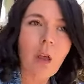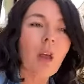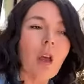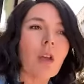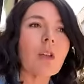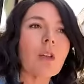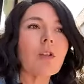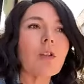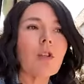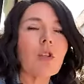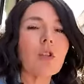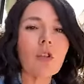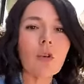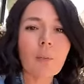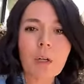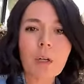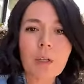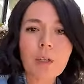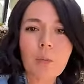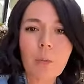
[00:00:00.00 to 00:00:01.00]

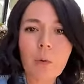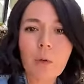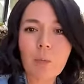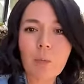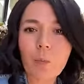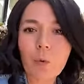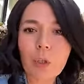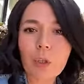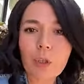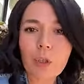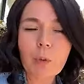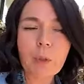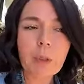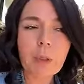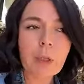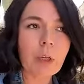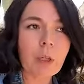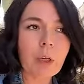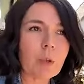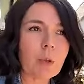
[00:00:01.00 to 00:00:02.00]
Consumers, when we're doing
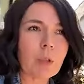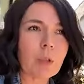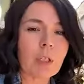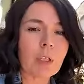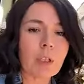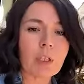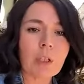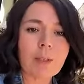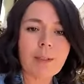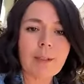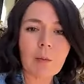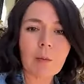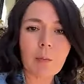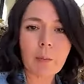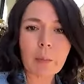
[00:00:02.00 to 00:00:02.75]
diligence,